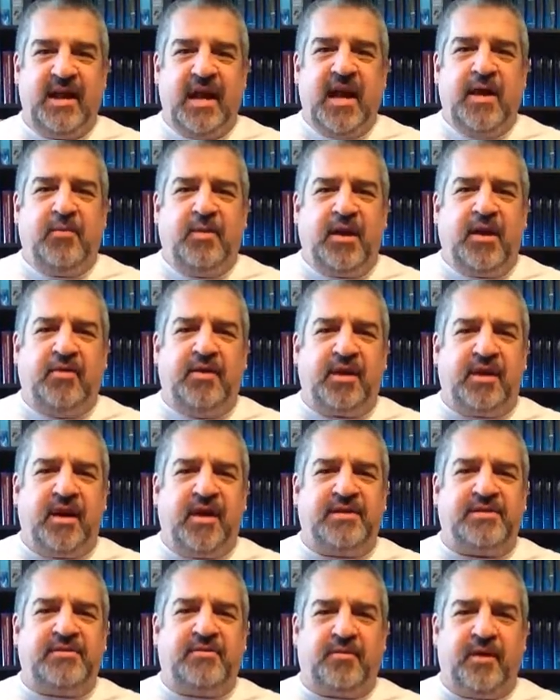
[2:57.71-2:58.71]
And we know that
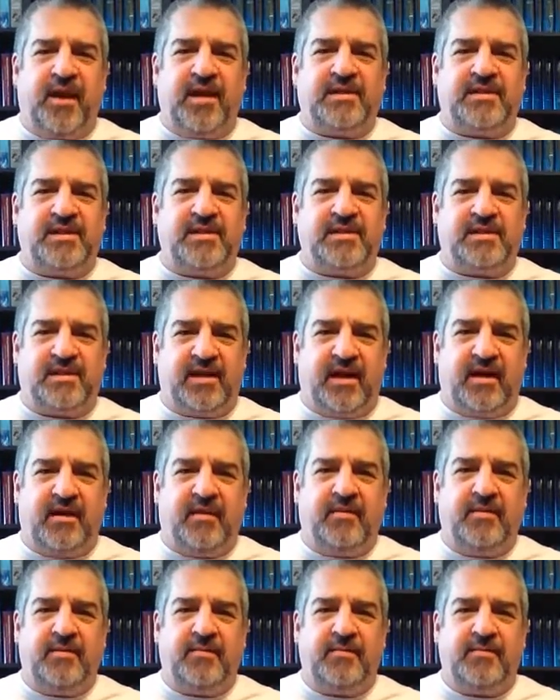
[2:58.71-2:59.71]
God's grace is
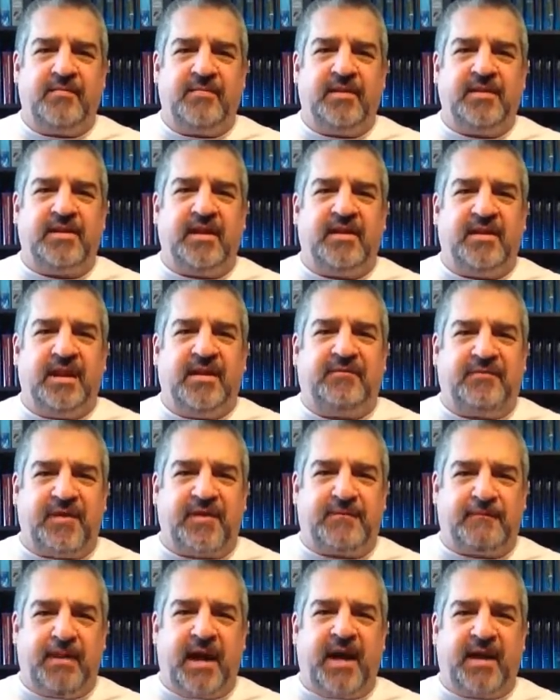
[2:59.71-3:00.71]
there to lift
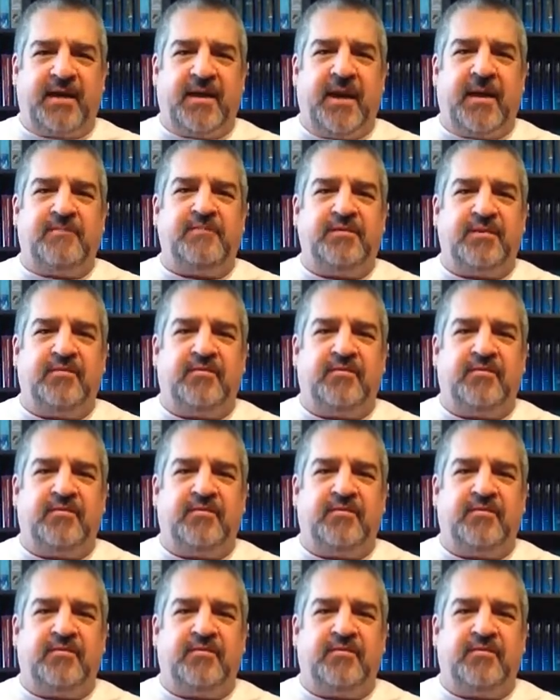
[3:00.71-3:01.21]
us back up, to